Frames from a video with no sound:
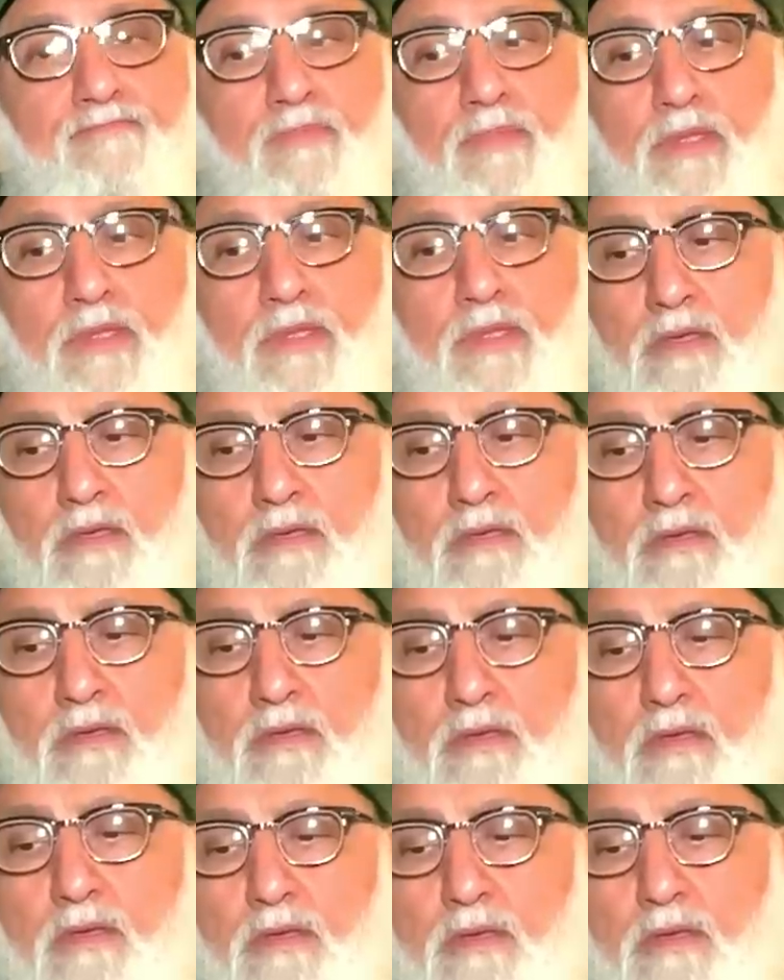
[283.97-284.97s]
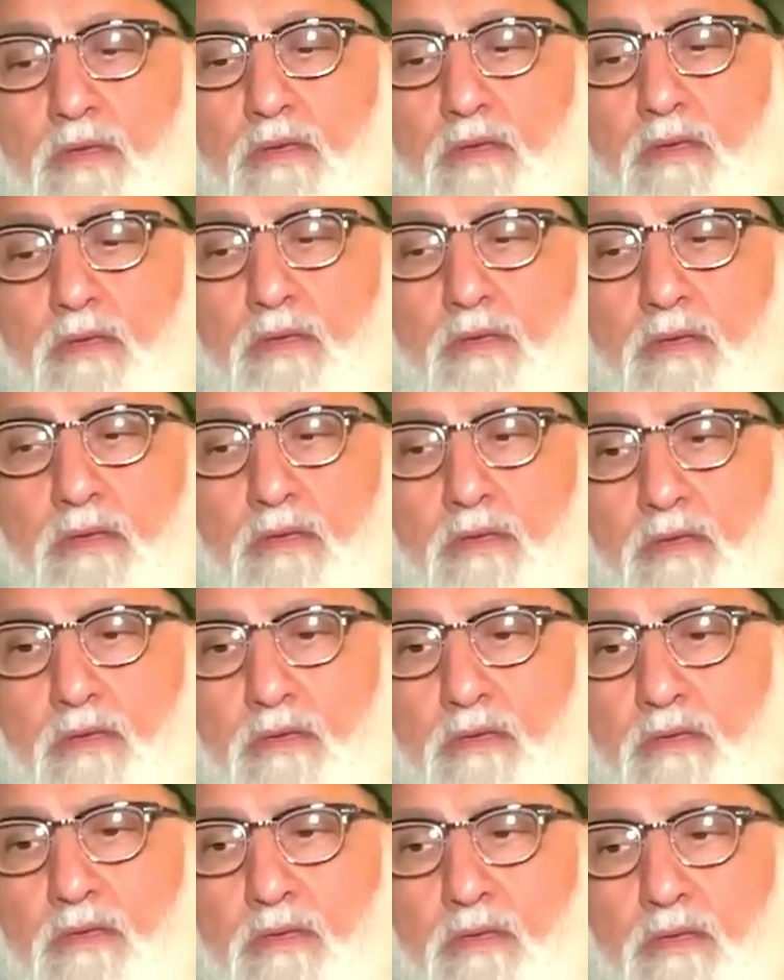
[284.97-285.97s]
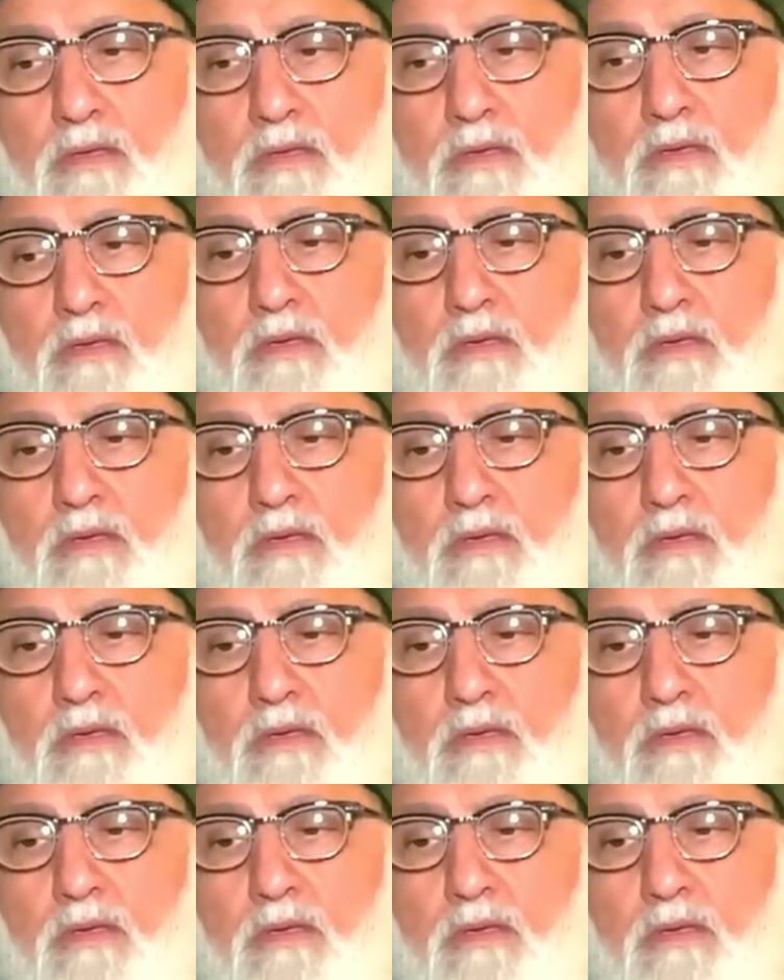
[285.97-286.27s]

(silence)